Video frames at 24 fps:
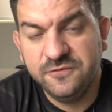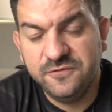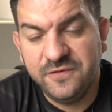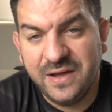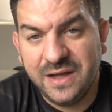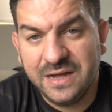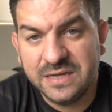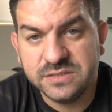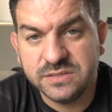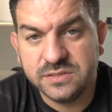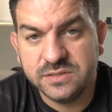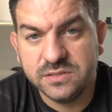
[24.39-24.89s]

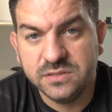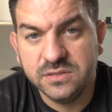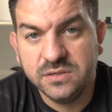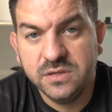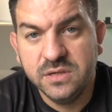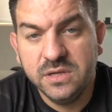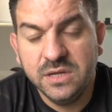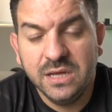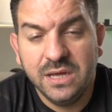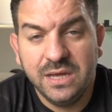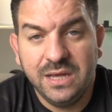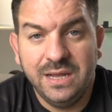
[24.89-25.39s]
faster
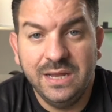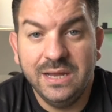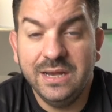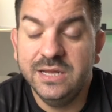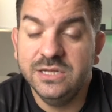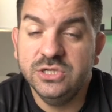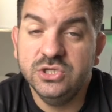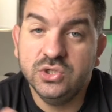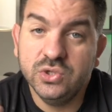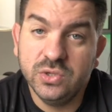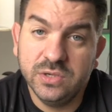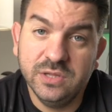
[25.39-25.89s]
and
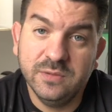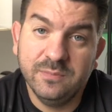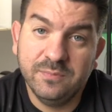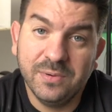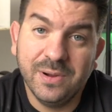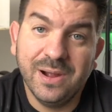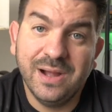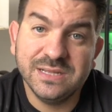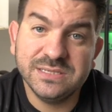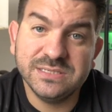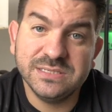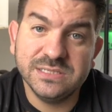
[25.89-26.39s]
enjoy the
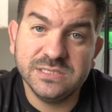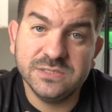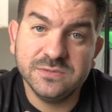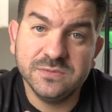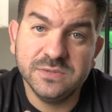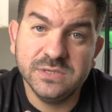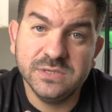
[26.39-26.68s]
process